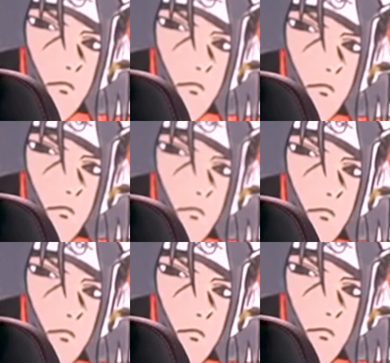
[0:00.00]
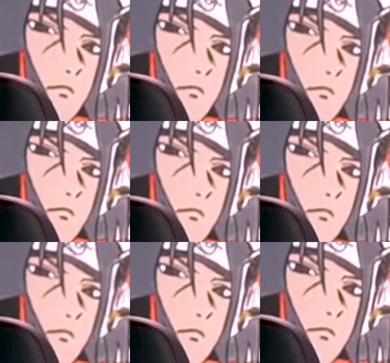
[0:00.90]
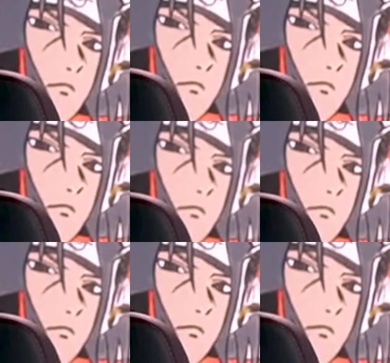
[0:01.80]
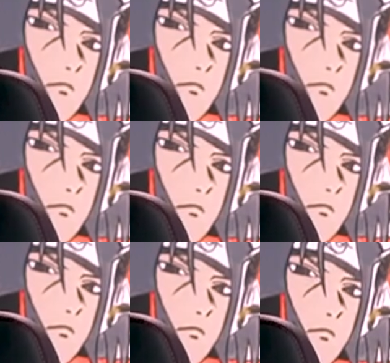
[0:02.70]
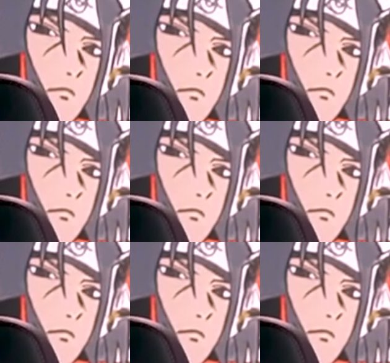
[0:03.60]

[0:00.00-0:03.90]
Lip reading: (silent)